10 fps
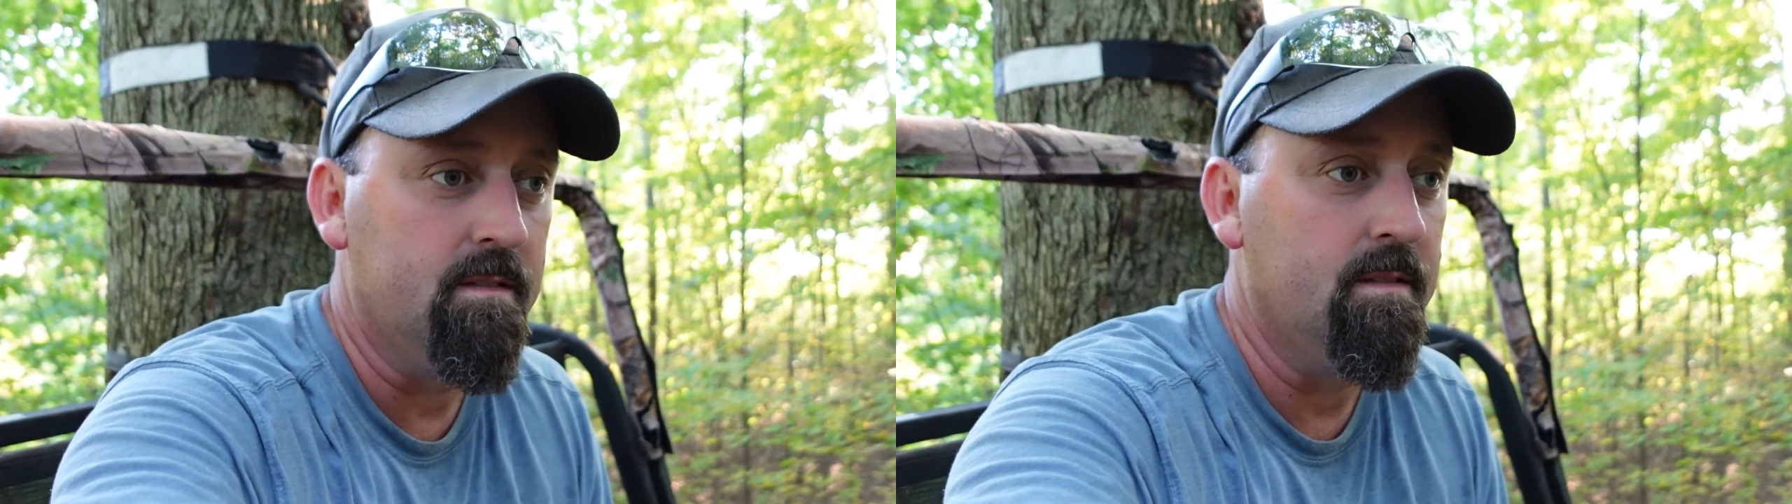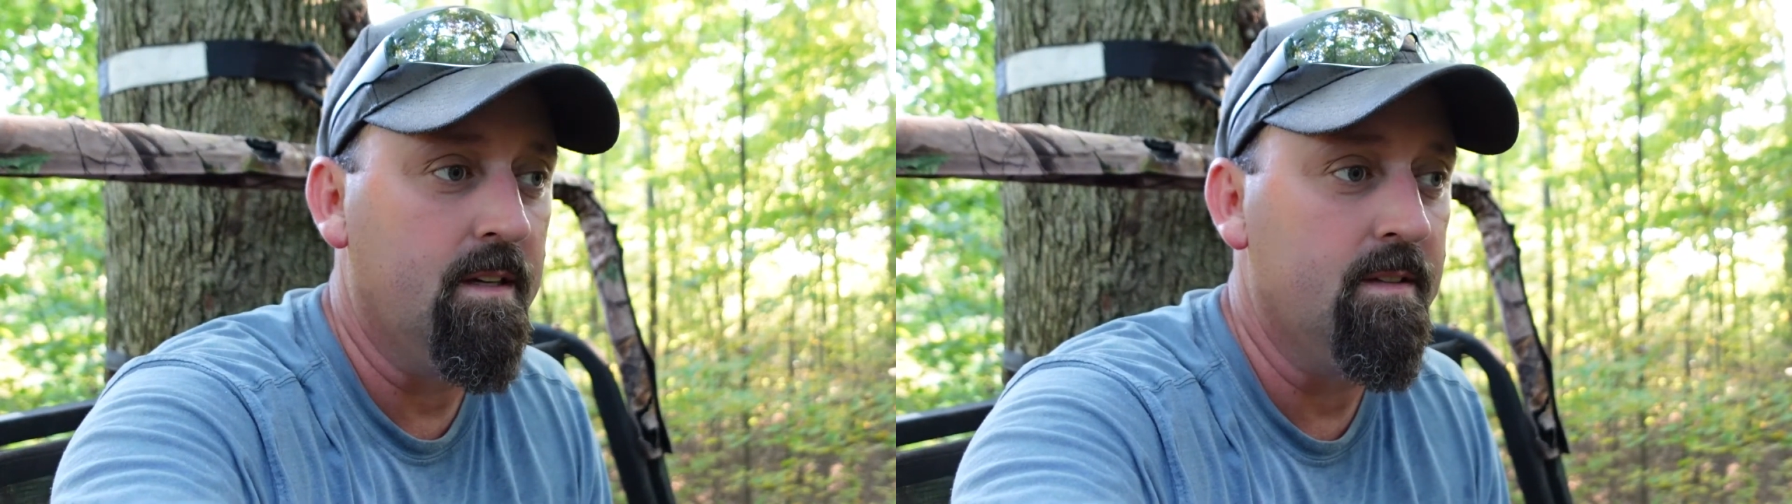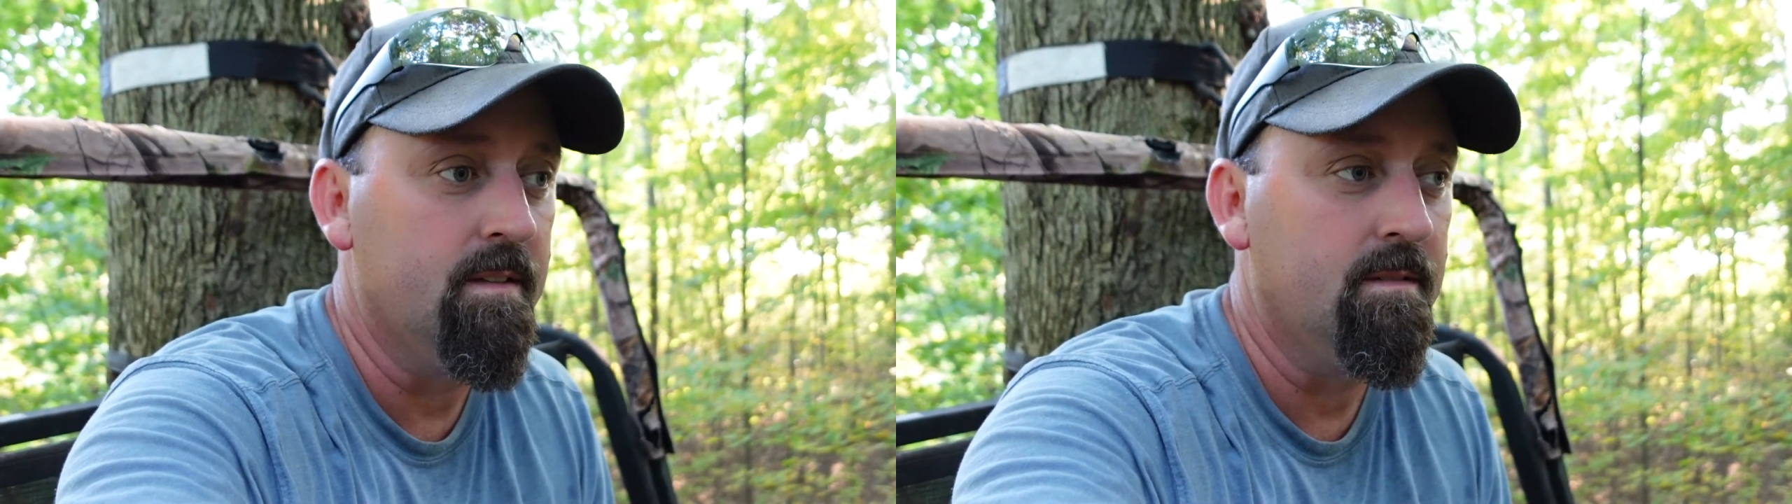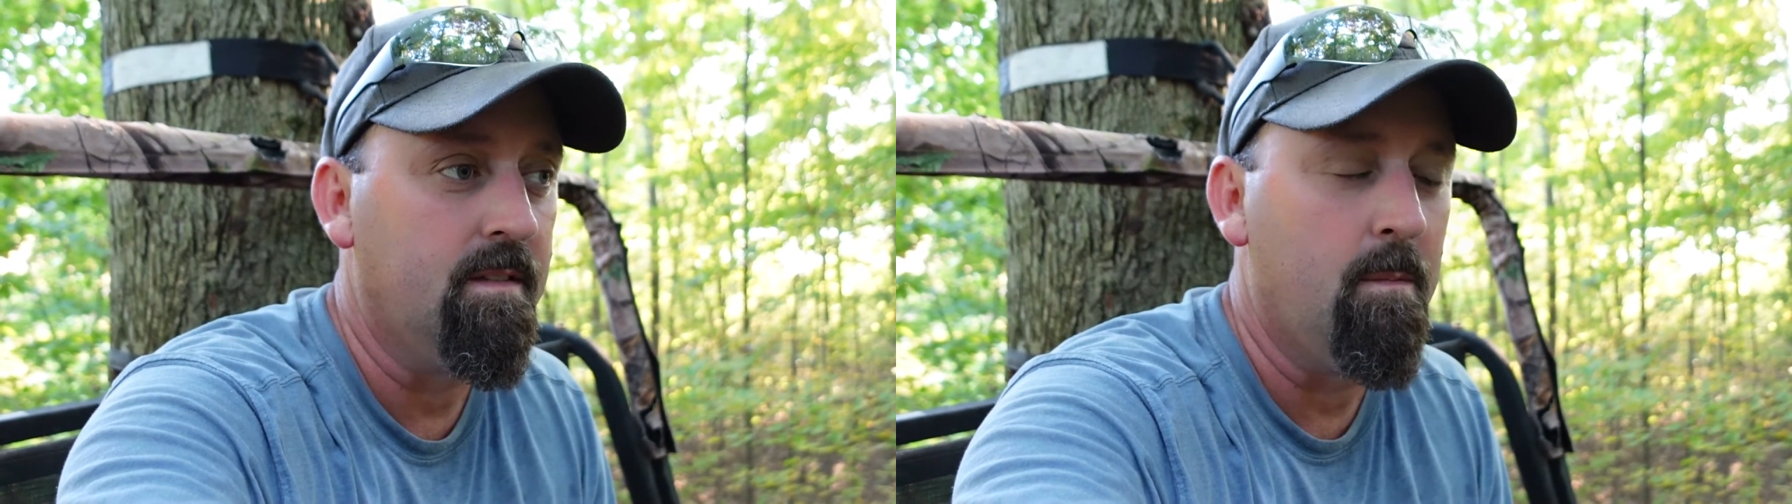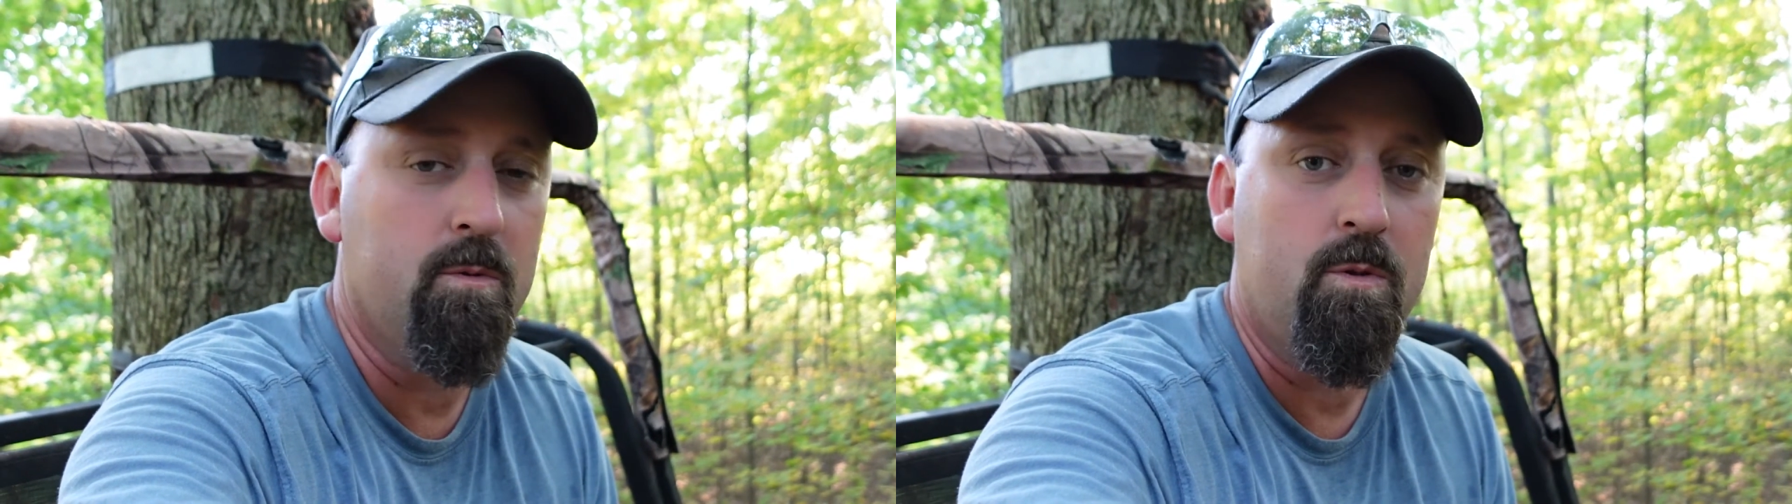Nothing. A
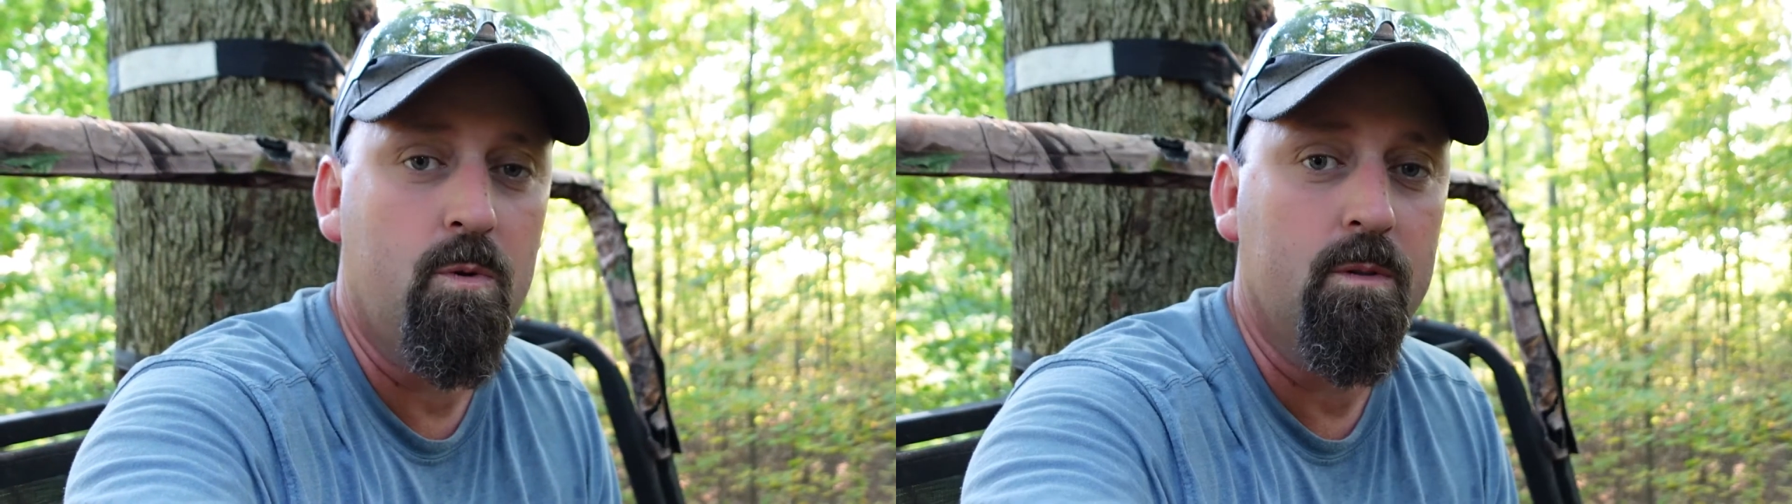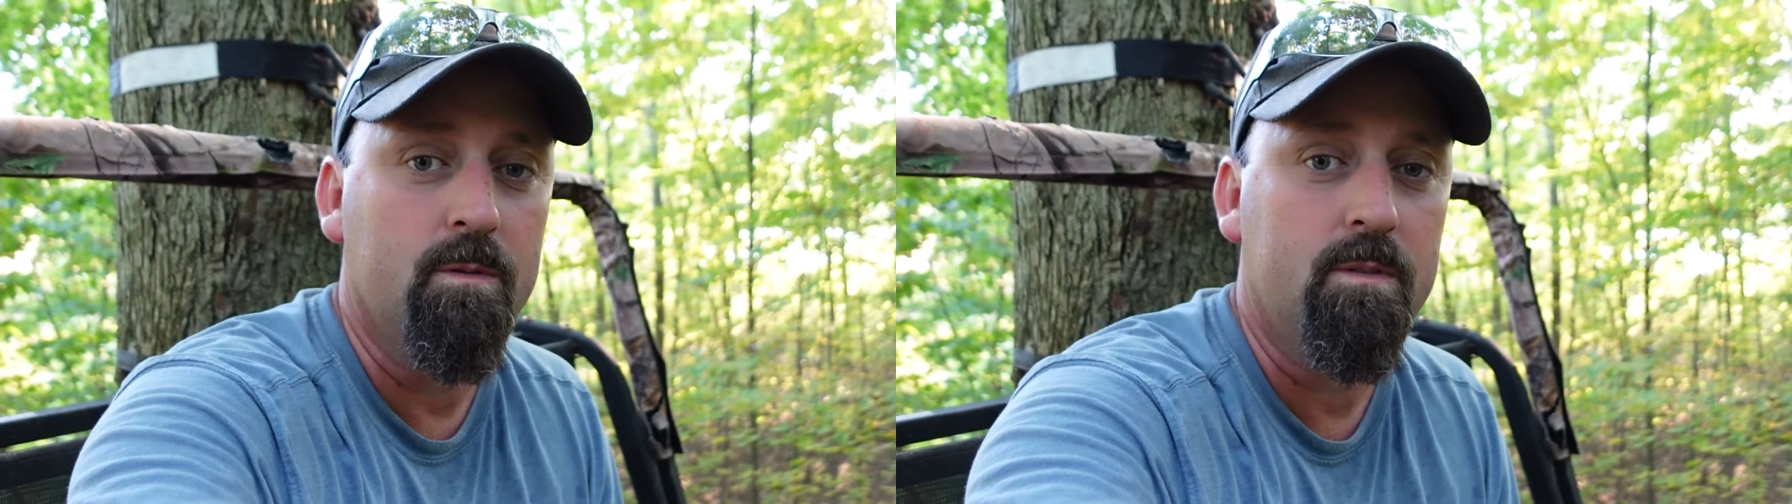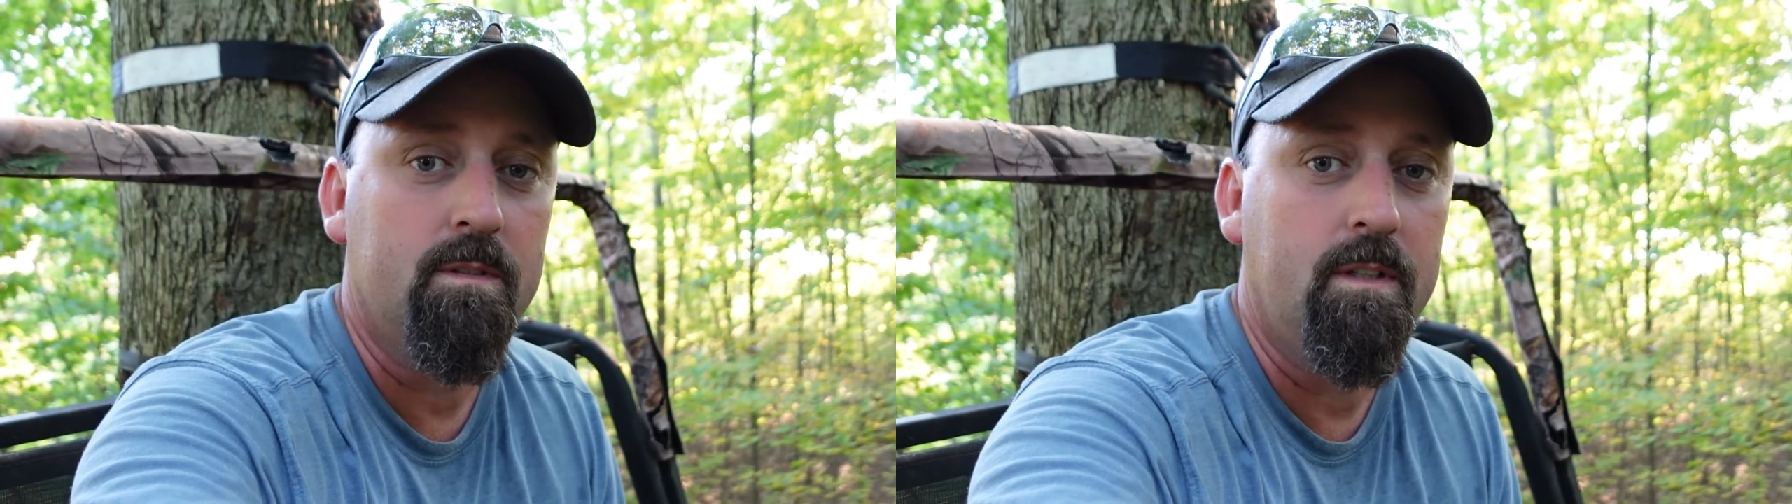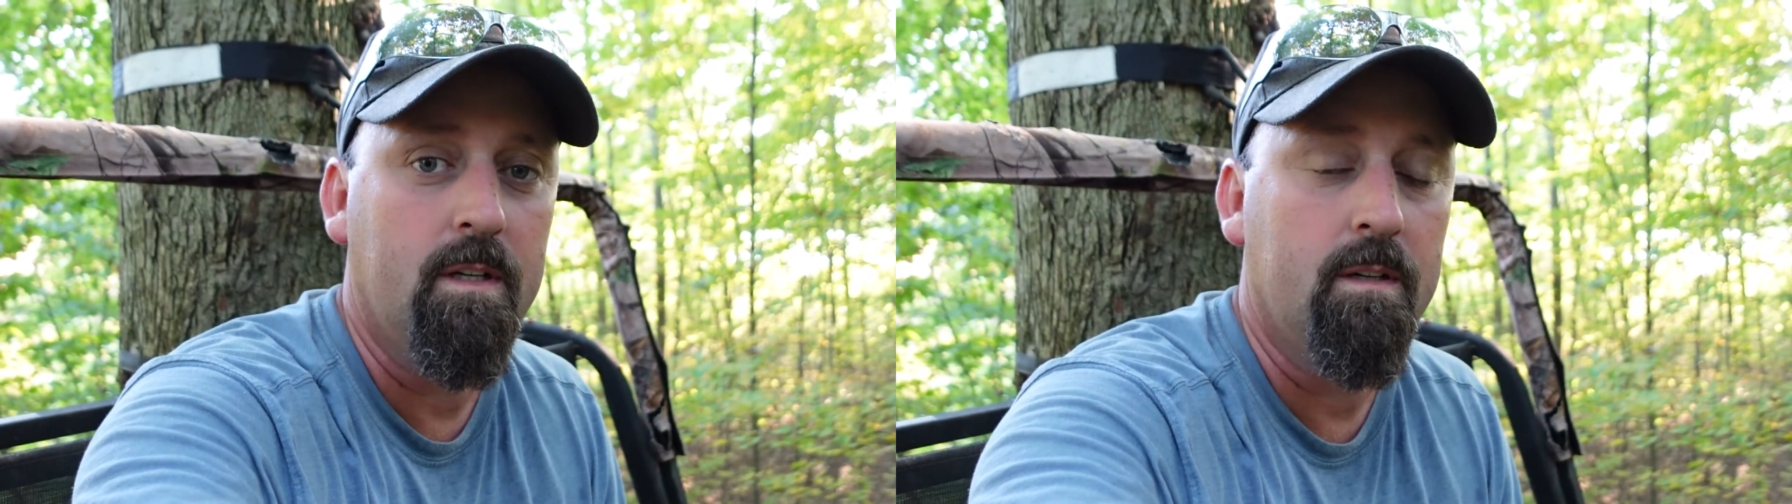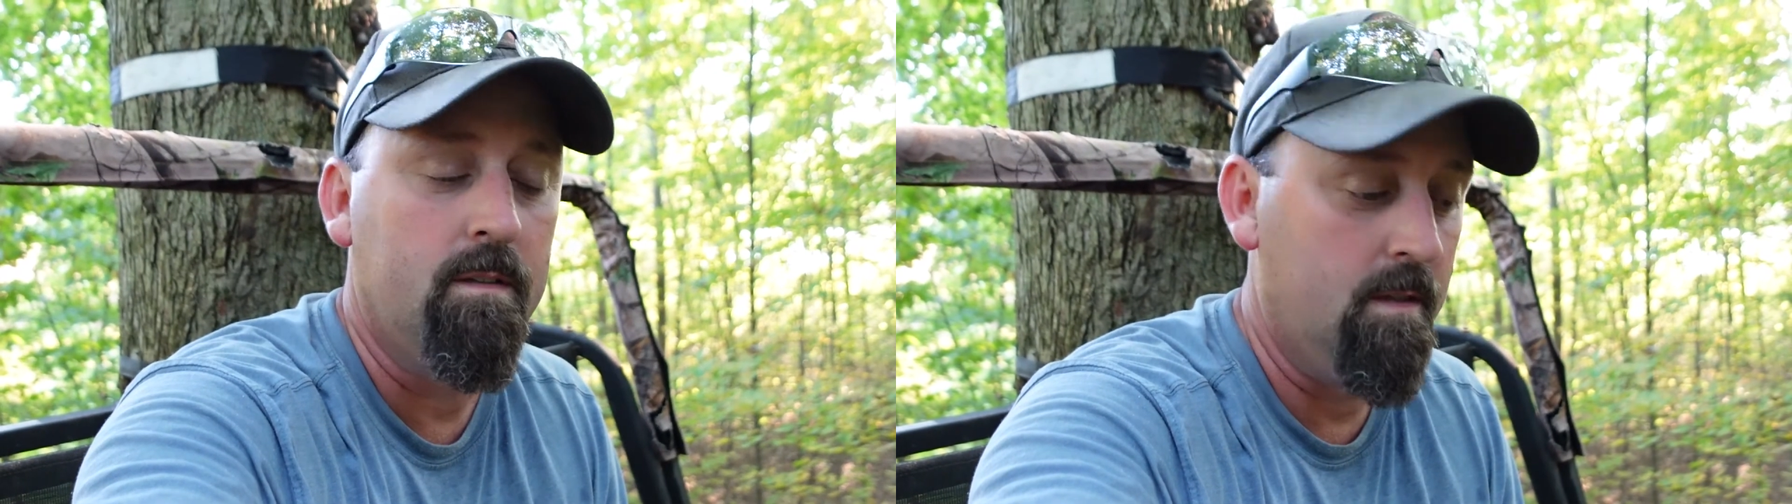couple squirrels, you know.